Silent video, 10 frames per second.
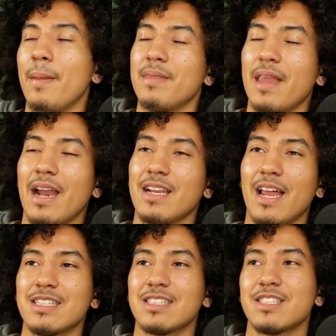Now,
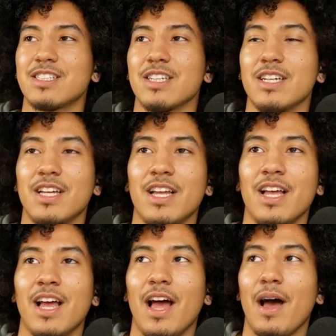that is such a
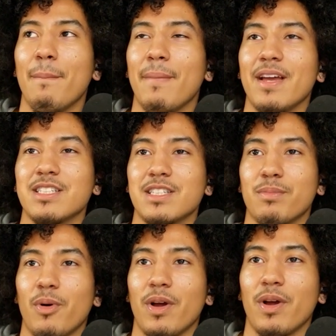amazing
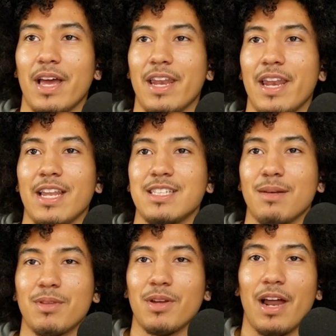point. And it's
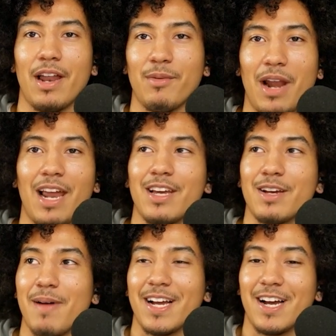something I, when I look
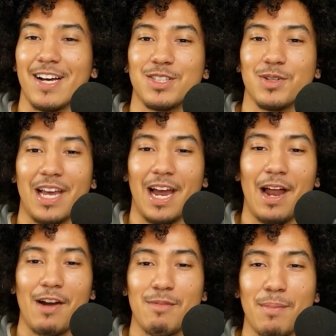back on too, like
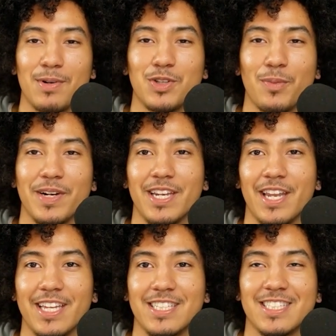I, I remember so many
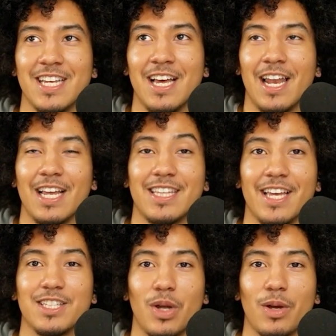nights, like
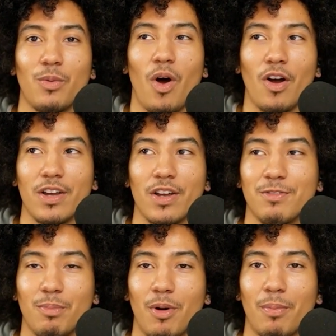days, like walking to
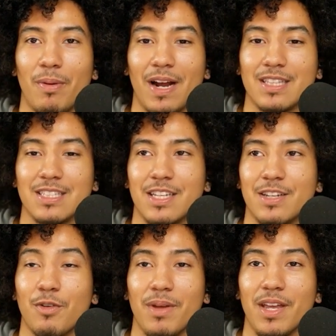football practice.
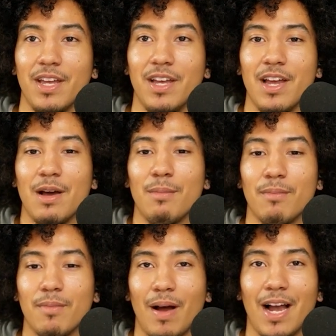And for me,
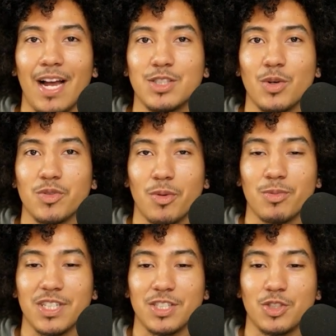my high school was
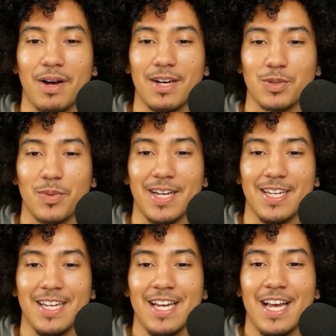almost like two miles away.
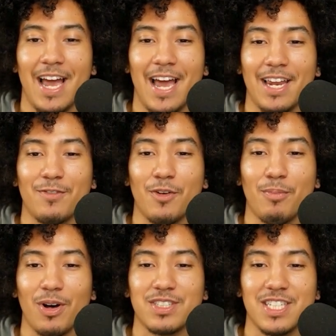And
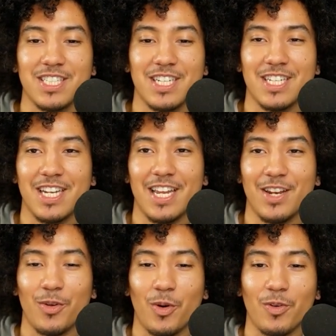football season in, in
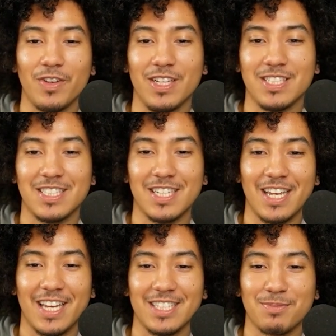the Northeast,
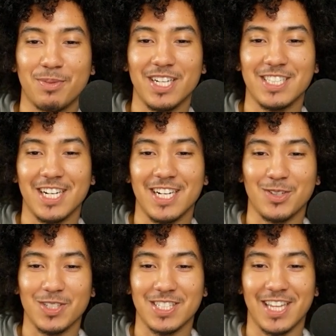it gets pretty chilly
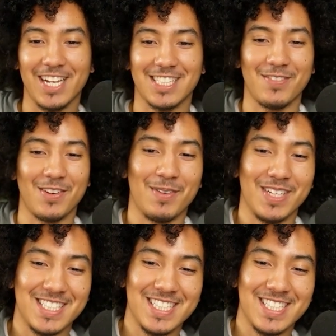towards the Thanksgiving months.